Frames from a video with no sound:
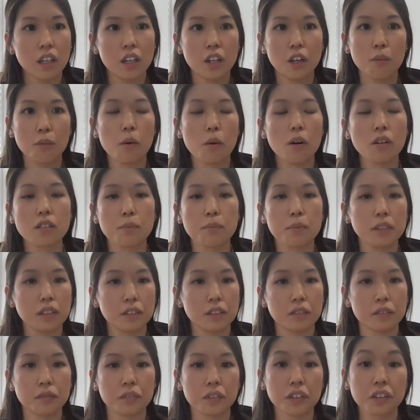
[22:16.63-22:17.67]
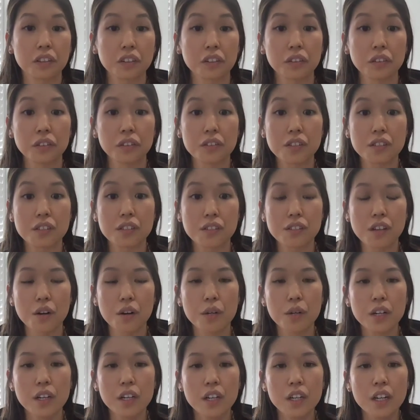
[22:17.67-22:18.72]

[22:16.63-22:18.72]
you know, multiple different verticals. And so,